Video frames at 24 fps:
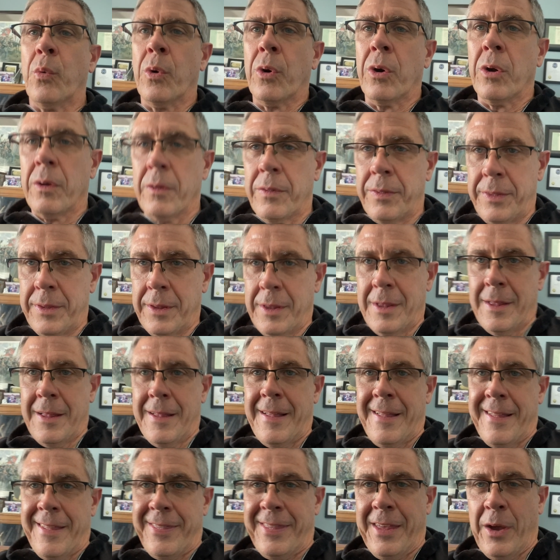world
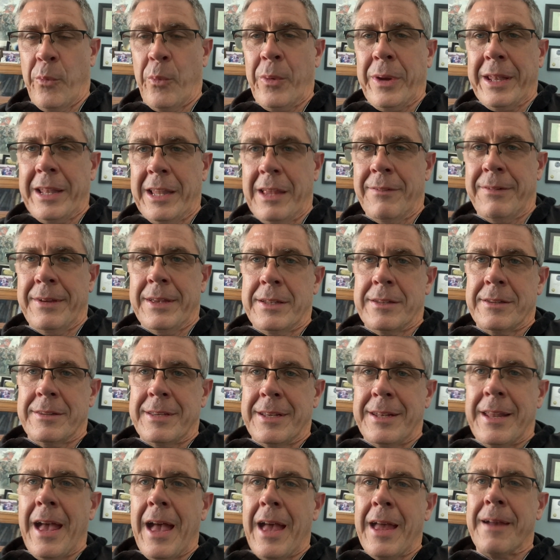that we live in
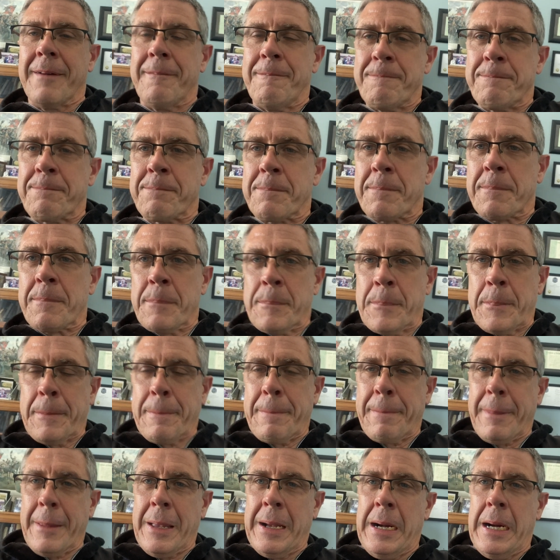today.
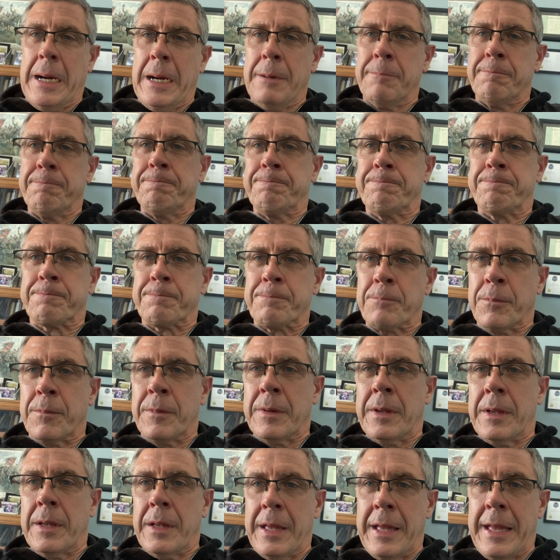Um,
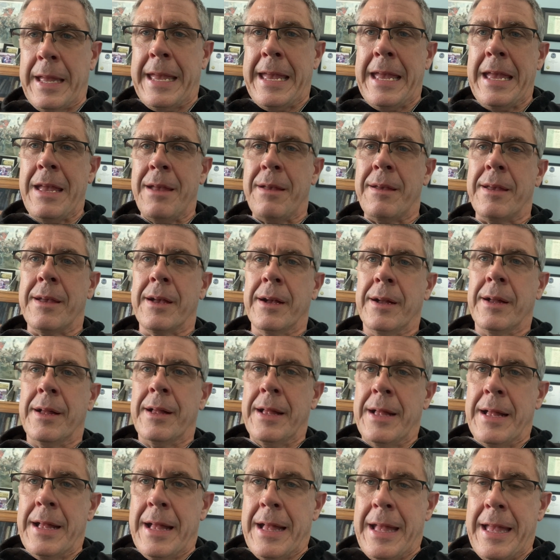he
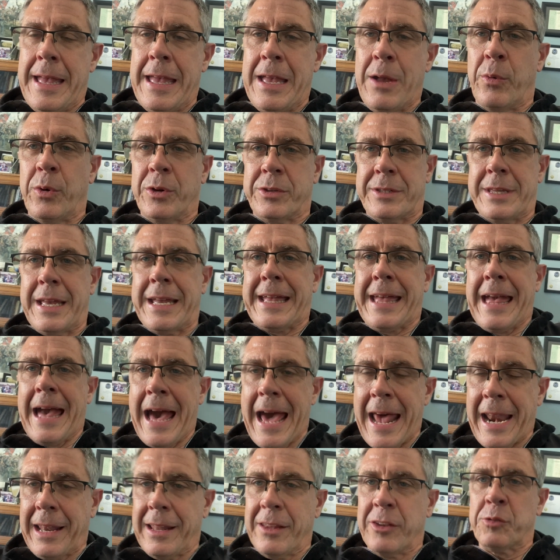he was the
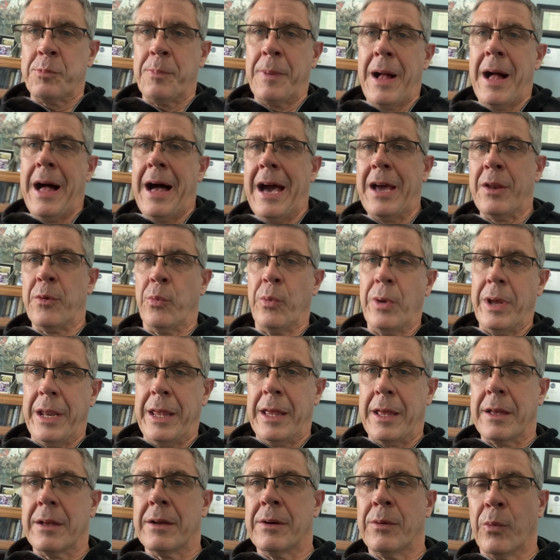catalyst behind
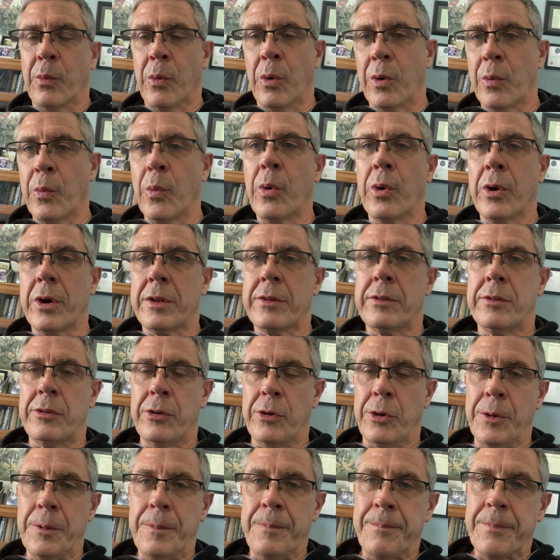winning World War
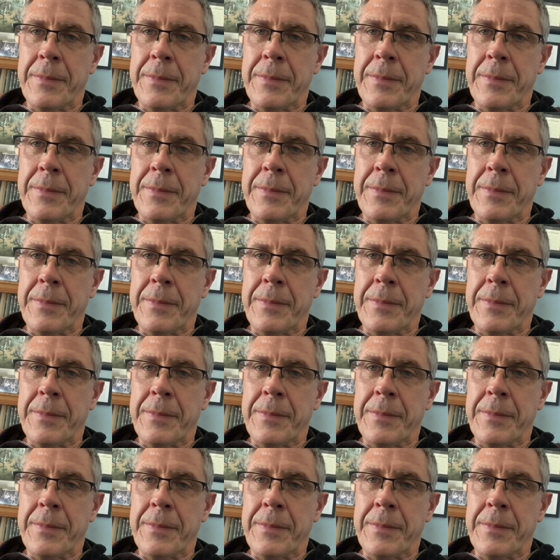II.